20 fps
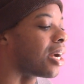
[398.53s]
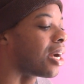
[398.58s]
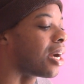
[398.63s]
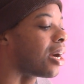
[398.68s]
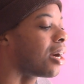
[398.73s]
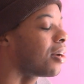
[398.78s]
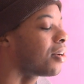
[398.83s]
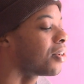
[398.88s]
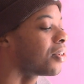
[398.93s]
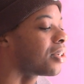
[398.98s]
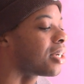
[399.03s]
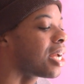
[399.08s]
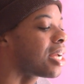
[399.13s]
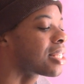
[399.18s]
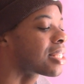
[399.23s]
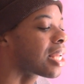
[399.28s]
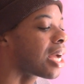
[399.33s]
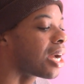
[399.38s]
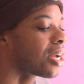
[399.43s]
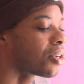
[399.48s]
I don't know,
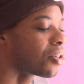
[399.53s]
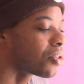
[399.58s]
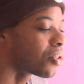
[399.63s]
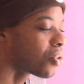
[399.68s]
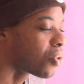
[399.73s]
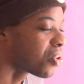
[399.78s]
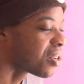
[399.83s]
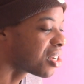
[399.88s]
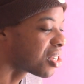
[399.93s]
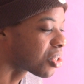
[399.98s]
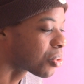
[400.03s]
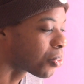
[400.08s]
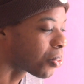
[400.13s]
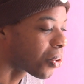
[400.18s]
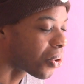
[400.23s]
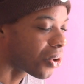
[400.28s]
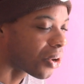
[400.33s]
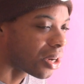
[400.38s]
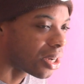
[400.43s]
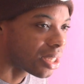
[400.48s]
that's how you know this
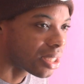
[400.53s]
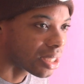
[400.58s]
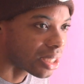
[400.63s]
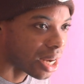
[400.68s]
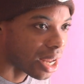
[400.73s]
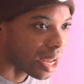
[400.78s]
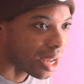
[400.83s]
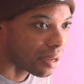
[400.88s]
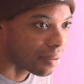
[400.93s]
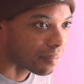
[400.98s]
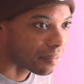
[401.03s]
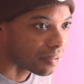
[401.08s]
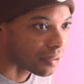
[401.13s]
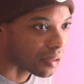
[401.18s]
world is like,